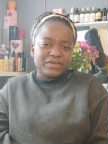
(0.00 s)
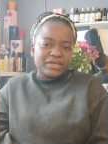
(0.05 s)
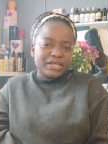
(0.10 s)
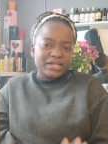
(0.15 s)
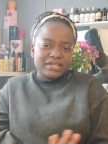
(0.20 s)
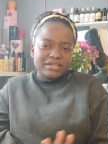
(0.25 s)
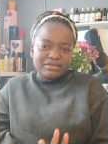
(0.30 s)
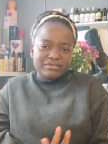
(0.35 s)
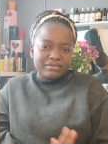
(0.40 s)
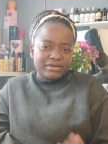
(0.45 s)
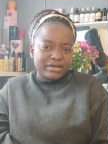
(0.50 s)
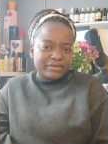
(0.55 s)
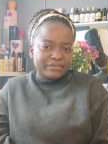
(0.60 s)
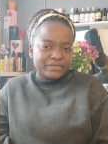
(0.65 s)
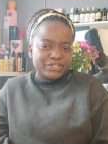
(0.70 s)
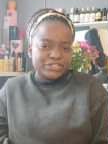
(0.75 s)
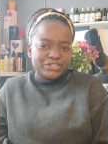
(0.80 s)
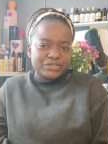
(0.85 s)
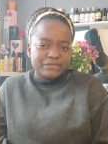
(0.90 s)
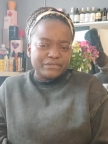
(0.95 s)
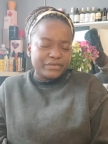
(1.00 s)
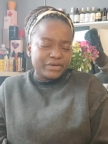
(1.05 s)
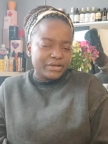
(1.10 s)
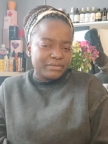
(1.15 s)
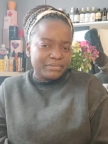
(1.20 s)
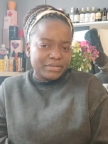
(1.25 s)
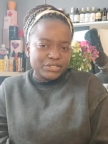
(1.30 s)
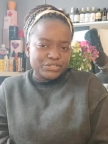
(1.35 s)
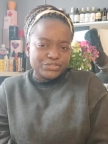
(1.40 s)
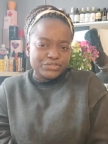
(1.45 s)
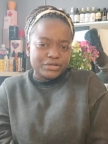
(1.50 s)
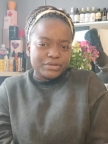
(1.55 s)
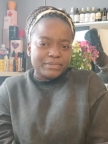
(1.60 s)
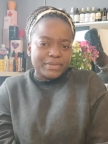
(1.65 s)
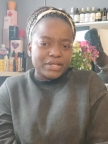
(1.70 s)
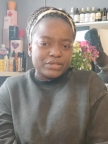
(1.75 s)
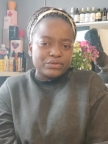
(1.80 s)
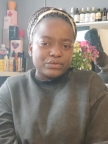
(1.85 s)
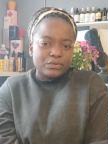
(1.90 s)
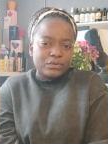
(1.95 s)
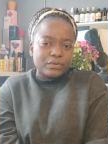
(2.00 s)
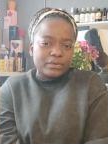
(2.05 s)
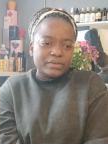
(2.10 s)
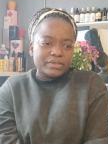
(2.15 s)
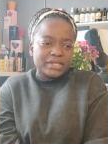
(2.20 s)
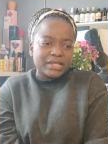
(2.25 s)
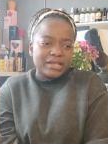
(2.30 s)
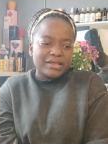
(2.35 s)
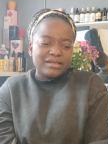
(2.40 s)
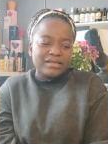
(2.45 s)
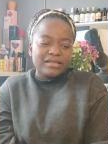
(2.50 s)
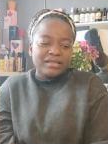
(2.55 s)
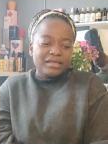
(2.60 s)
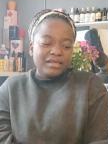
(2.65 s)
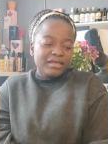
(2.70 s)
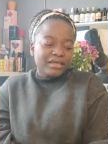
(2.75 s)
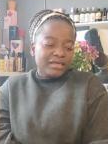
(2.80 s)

her any aggravation, very mature about the whole thing.